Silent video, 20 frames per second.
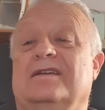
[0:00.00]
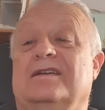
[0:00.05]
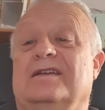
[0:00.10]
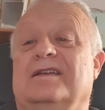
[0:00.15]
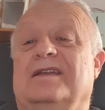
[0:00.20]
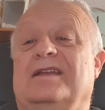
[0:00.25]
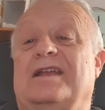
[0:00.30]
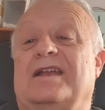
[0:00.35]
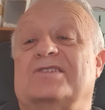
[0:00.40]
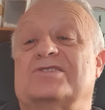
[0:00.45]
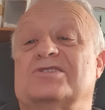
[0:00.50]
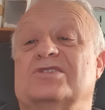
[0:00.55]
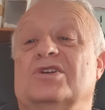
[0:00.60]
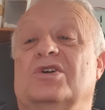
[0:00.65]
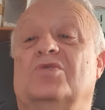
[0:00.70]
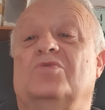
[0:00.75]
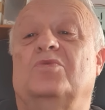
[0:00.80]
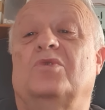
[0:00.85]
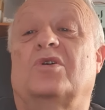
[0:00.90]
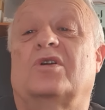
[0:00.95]
It has
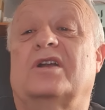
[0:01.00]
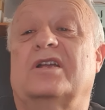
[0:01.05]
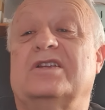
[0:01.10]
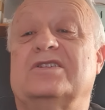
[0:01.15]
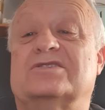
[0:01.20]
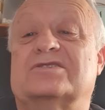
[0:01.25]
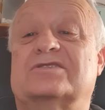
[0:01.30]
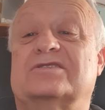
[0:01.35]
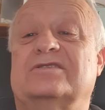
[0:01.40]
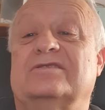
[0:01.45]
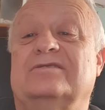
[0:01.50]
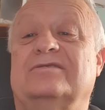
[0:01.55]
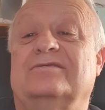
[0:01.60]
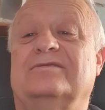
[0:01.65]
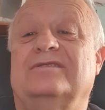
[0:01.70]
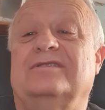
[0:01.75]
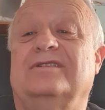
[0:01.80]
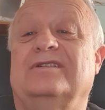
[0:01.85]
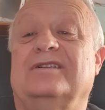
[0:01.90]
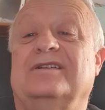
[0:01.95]
no worries
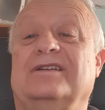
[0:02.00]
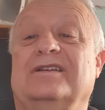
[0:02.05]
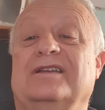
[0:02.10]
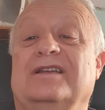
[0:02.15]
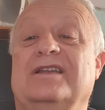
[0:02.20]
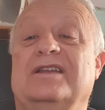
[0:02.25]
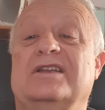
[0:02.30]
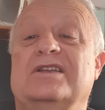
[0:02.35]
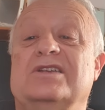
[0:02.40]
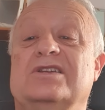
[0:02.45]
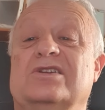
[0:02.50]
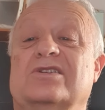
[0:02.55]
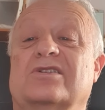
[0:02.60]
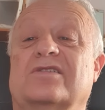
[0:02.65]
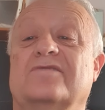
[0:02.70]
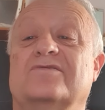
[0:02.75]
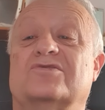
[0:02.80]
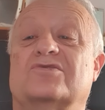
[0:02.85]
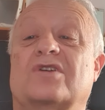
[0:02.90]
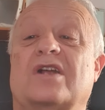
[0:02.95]
in a year
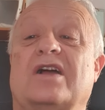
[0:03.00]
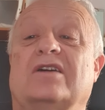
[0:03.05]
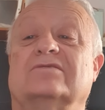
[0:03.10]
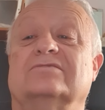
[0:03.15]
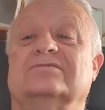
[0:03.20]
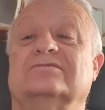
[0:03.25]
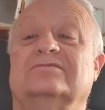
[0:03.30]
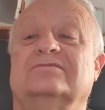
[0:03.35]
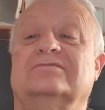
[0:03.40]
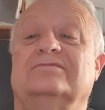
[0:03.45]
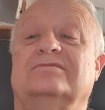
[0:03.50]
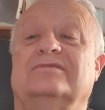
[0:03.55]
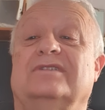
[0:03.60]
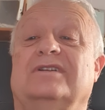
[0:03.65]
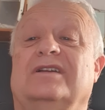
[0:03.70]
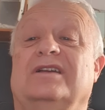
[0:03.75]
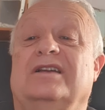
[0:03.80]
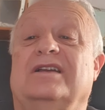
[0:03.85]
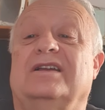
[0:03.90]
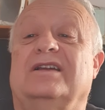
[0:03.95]
of drought
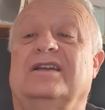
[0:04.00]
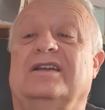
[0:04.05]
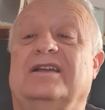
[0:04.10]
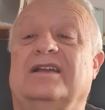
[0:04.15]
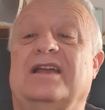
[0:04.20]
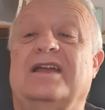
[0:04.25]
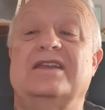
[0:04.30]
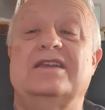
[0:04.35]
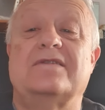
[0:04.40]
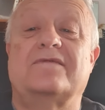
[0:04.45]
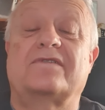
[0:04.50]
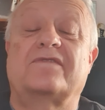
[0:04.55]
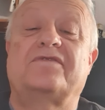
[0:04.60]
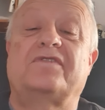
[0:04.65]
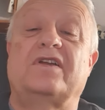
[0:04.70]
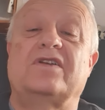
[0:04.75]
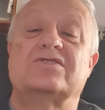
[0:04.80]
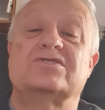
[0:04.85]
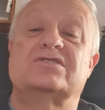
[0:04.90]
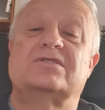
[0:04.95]
and never
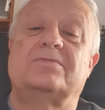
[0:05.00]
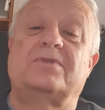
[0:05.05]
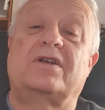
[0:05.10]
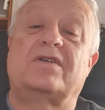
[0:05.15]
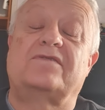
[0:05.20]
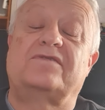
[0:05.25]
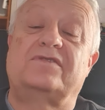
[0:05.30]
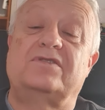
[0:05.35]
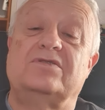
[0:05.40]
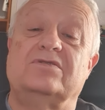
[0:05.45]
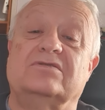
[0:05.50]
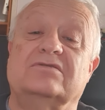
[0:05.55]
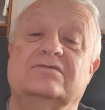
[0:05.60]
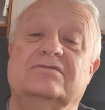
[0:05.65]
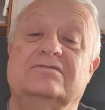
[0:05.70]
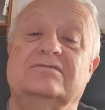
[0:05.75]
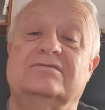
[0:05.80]
fails to bear fruit.